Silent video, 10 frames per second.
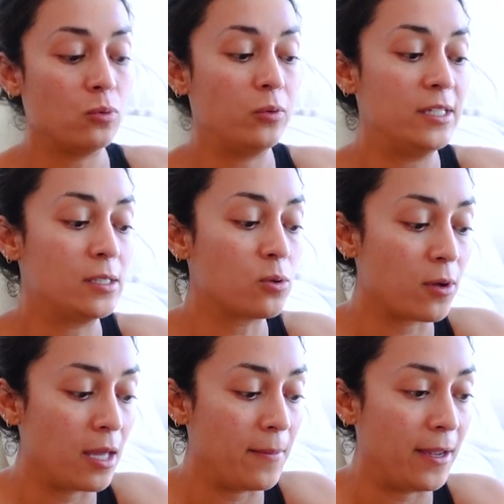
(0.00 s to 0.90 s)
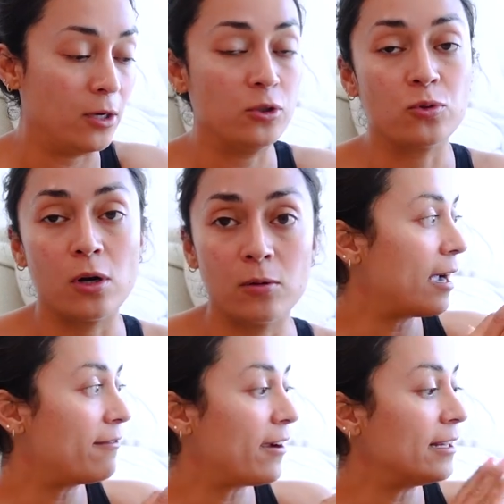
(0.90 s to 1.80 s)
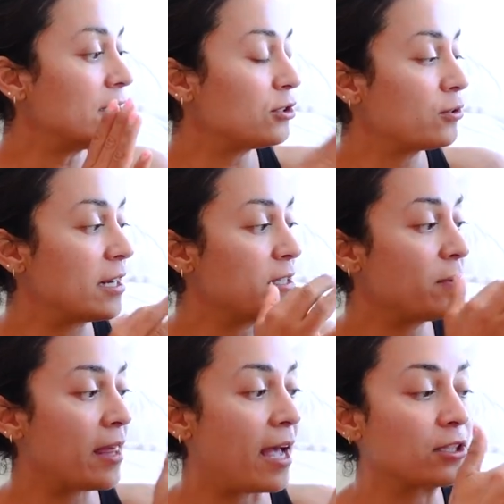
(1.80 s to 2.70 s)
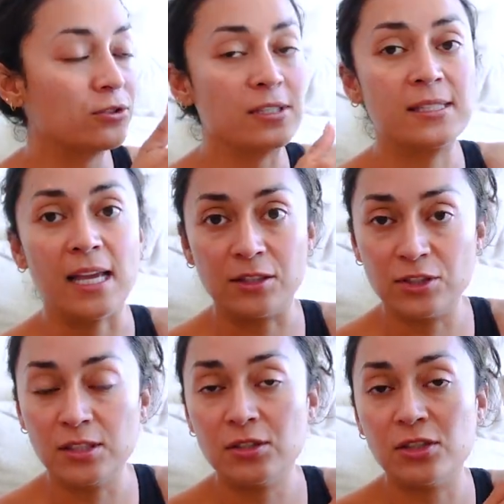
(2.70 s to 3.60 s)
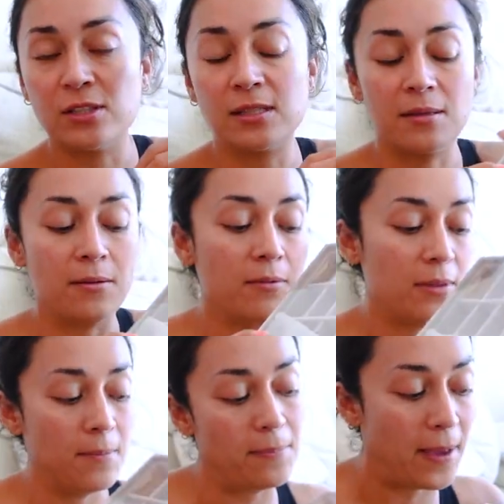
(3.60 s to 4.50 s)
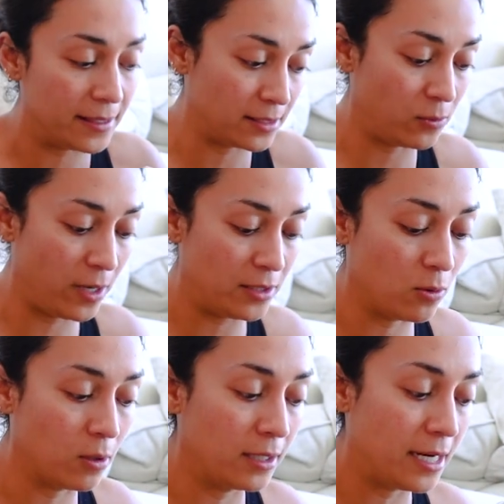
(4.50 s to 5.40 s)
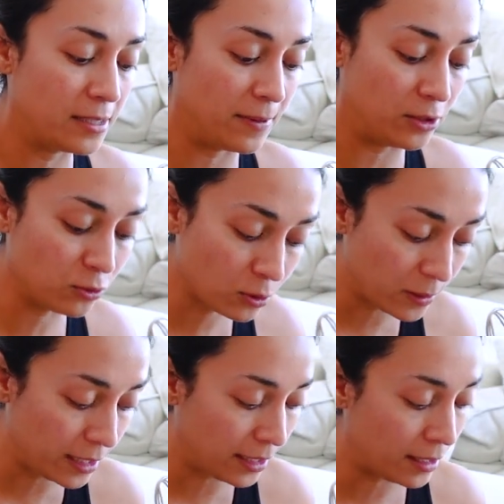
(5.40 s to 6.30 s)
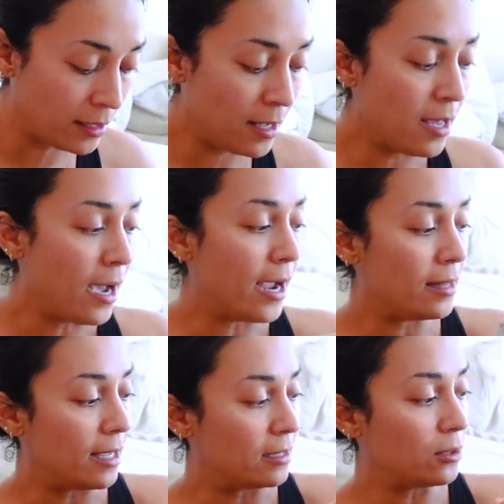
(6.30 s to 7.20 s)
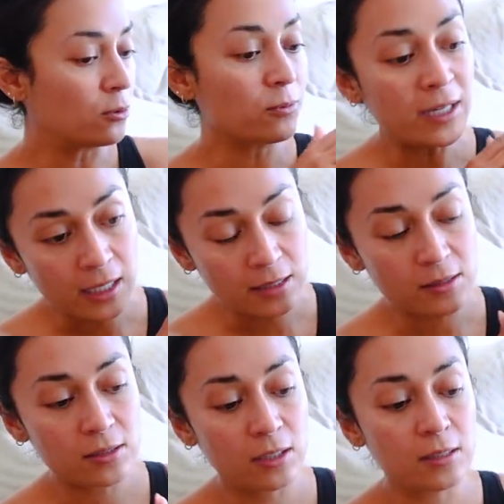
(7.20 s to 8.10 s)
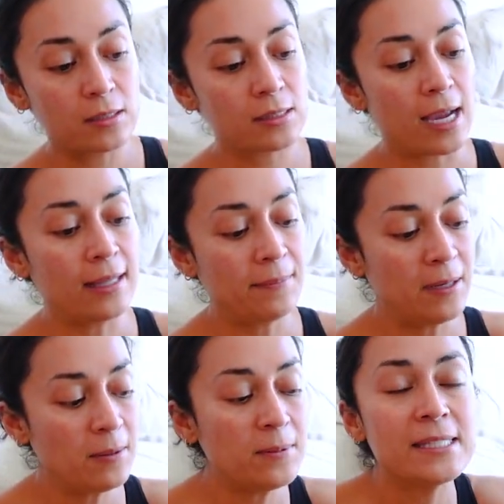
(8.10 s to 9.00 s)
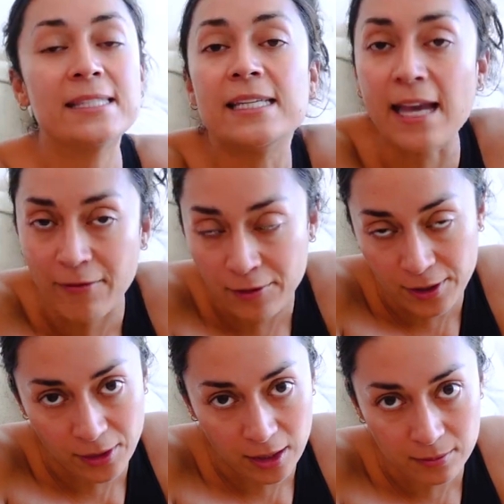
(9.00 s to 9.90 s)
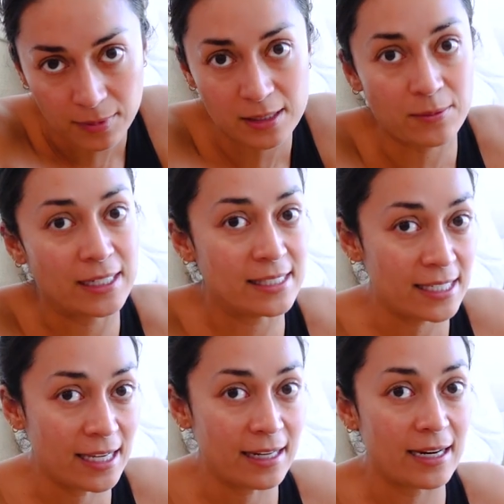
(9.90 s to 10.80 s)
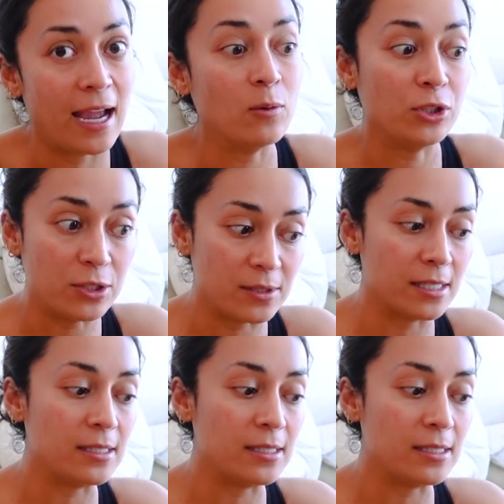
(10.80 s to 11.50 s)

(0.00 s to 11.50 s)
restore them in a drawer. I find trays with extra sections just the best way to organize my jewelry. I like little ring inserts. I like being able to see everything. Because when I see it, I will use